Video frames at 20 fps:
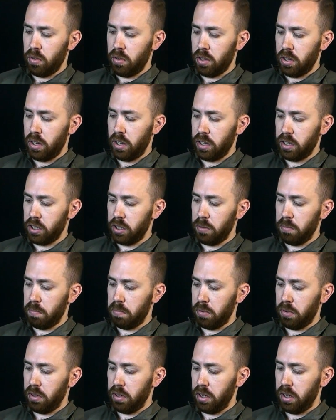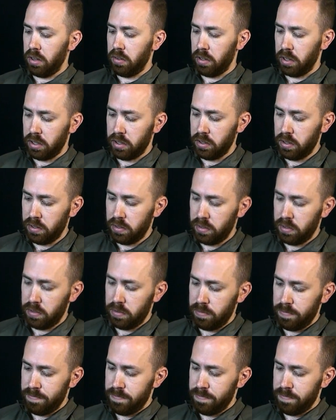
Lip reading: you can actually pull it out like this.